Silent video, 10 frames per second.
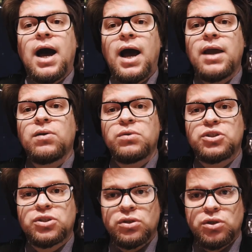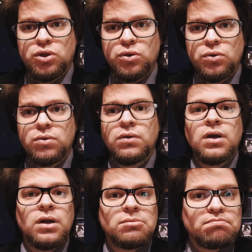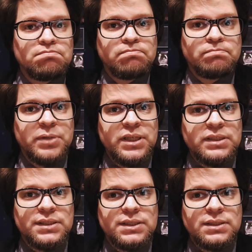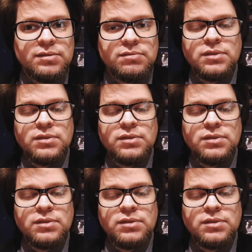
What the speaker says: I wish on you peace,